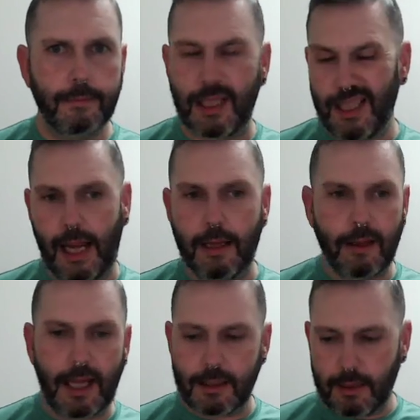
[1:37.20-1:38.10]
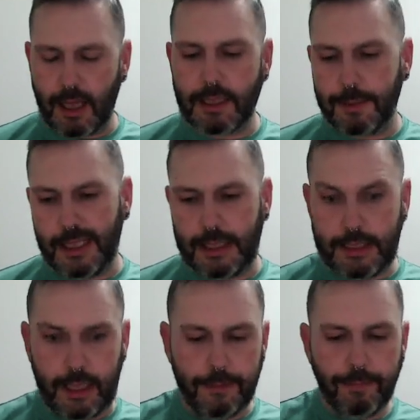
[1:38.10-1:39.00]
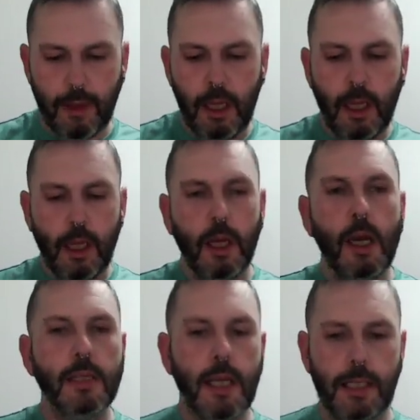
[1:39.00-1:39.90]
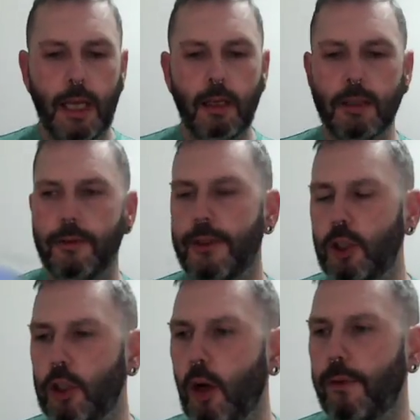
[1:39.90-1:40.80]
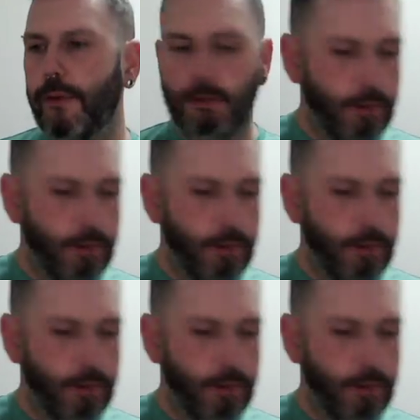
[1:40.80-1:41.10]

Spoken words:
yeah, that's a bit easier. So then I also finished off